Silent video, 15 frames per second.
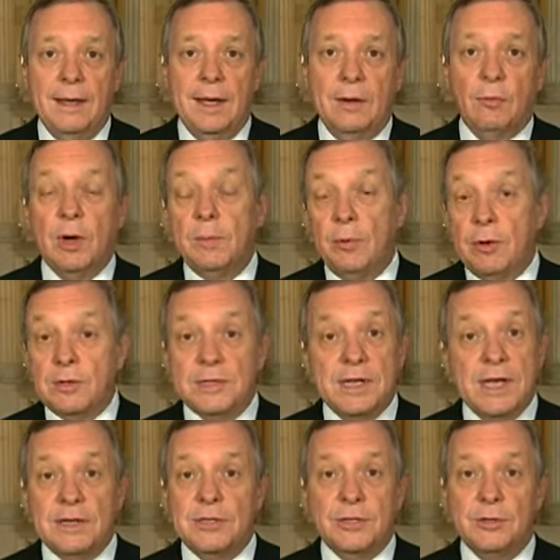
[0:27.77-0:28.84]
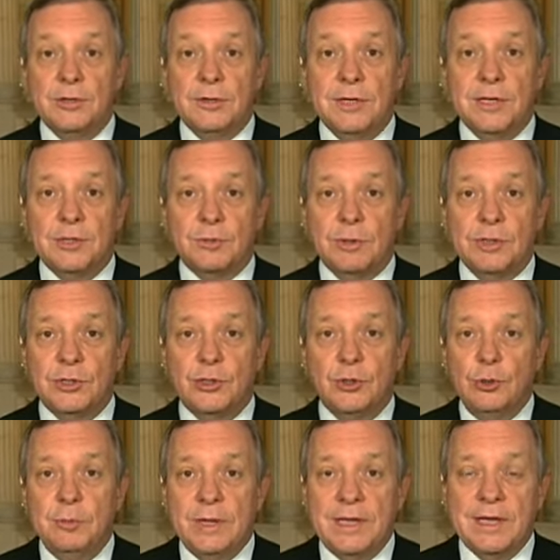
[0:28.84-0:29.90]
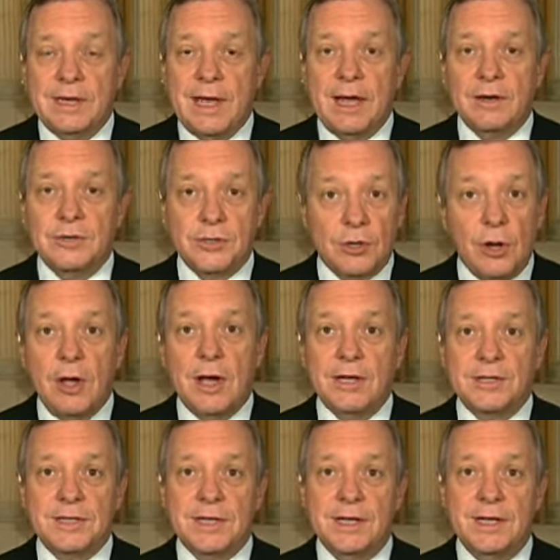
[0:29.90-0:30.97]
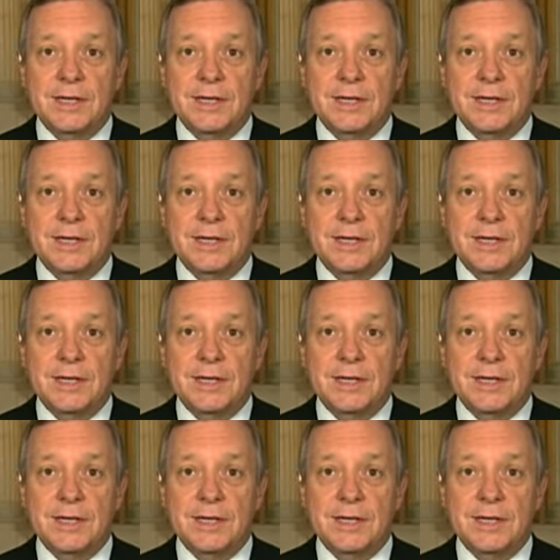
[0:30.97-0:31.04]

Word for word: And what it boils down to is when $2 billion are lost,